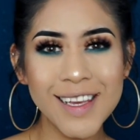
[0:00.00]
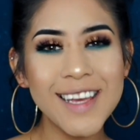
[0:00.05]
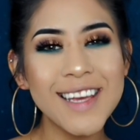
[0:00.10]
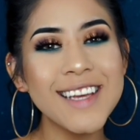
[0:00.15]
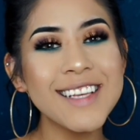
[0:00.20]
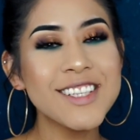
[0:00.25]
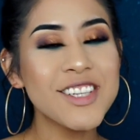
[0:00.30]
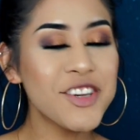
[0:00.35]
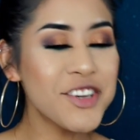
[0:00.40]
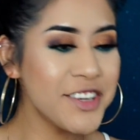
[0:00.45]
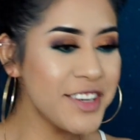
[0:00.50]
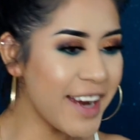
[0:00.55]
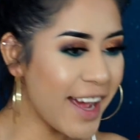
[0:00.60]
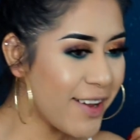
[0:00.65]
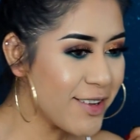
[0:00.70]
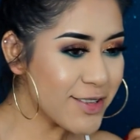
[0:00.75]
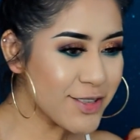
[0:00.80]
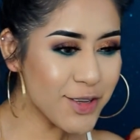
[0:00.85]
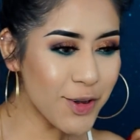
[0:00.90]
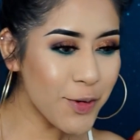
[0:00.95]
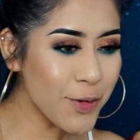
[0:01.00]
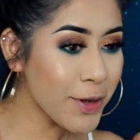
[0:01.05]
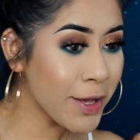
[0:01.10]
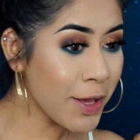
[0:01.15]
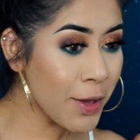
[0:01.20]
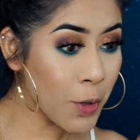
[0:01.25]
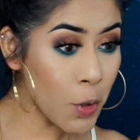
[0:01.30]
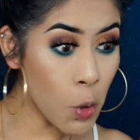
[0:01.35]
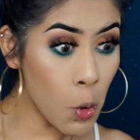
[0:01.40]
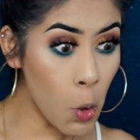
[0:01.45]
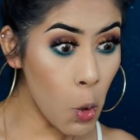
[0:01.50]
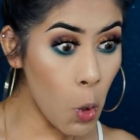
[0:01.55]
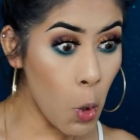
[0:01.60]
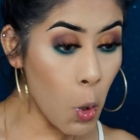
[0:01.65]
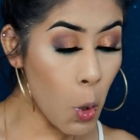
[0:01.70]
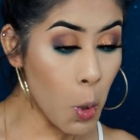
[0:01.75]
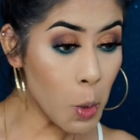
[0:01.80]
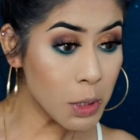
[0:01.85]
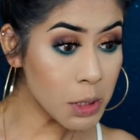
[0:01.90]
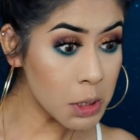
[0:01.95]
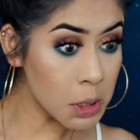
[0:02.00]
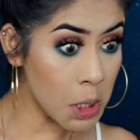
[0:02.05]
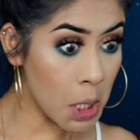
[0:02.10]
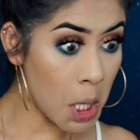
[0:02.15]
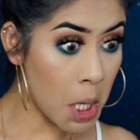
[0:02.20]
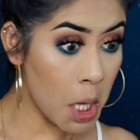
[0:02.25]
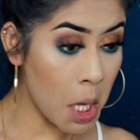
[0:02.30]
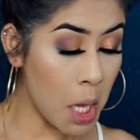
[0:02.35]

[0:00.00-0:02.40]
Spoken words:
It turned out so cute.